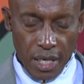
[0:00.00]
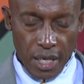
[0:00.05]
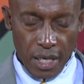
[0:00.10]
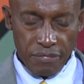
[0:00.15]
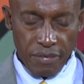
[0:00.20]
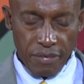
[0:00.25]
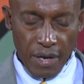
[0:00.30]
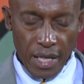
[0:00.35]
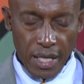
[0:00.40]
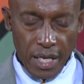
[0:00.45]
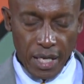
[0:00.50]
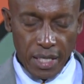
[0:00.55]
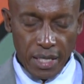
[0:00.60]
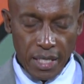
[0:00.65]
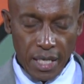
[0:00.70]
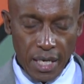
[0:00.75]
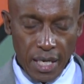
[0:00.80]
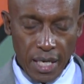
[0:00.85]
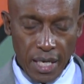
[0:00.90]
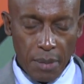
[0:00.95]
And Father, in
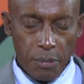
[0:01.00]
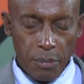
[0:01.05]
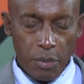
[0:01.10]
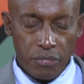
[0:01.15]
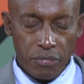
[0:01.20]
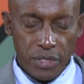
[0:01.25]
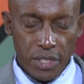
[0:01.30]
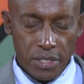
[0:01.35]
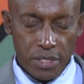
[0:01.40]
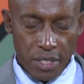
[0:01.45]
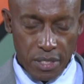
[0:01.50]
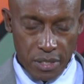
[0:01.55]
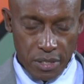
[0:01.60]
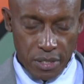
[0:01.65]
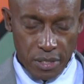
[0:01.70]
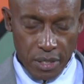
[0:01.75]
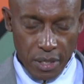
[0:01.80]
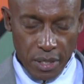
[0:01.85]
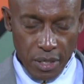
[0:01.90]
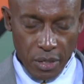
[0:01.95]
the name of Jesus,
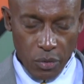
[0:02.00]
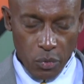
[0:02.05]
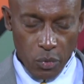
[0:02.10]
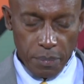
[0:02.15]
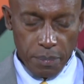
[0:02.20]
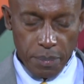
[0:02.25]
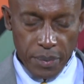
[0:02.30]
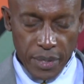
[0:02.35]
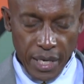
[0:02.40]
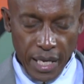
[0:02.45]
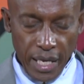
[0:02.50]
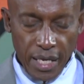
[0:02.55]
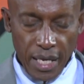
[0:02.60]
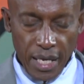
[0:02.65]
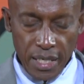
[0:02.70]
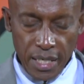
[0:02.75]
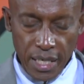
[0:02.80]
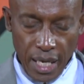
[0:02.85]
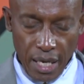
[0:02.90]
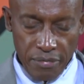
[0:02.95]
we break
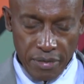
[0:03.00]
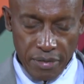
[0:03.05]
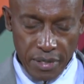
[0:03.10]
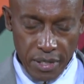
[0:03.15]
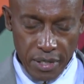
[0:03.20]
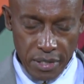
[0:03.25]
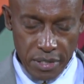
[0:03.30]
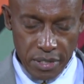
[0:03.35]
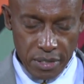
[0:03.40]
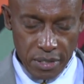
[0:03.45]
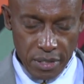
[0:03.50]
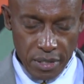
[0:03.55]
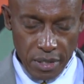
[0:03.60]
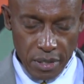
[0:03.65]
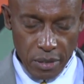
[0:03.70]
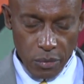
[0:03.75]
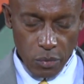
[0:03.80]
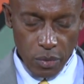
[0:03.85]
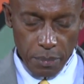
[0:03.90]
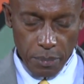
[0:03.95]
any covenant,
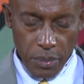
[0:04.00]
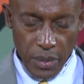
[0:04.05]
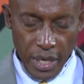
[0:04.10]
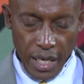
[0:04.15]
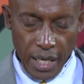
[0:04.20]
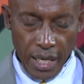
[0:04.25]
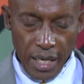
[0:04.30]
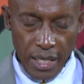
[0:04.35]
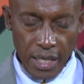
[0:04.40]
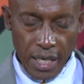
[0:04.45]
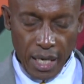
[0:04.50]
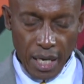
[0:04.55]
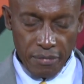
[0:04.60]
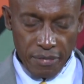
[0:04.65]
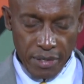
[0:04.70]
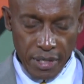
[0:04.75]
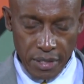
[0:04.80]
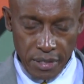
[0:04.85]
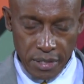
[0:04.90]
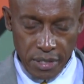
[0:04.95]
we break any
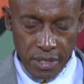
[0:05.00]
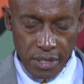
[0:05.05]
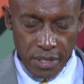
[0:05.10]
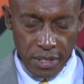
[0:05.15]
covenant,